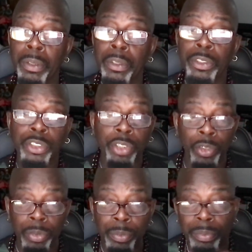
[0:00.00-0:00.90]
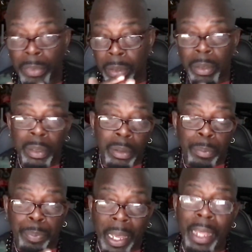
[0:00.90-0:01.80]
certain
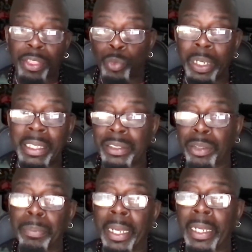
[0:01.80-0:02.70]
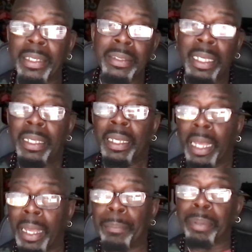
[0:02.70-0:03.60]
pathways are made,
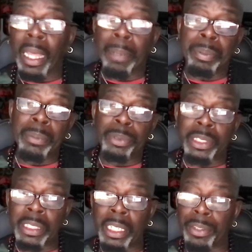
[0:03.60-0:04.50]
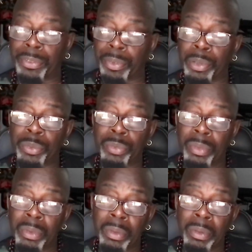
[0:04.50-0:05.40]
and black people can get through.
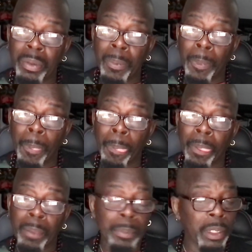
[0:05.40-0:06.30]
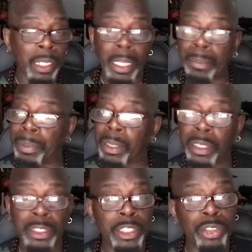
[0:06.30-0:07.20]
But it ain't
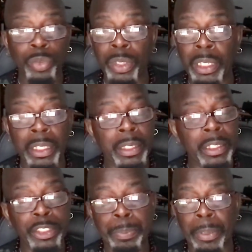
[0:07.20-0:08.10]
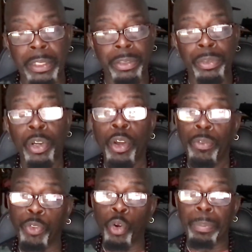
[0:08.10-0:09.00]
because he's doing anything special
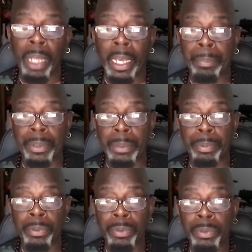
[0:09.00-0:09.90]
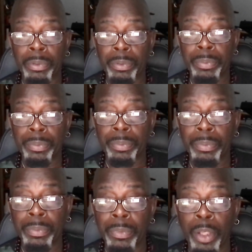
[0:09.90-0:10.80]
for black people.
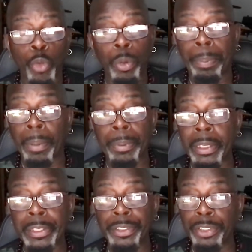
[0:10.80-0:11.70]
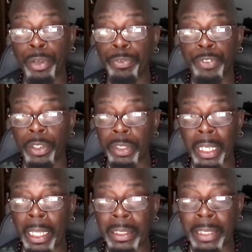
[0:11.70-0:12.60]
Republicans don't funk
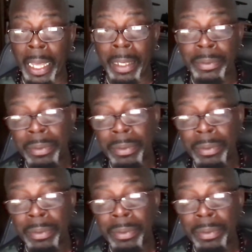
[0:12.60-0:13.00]
like that.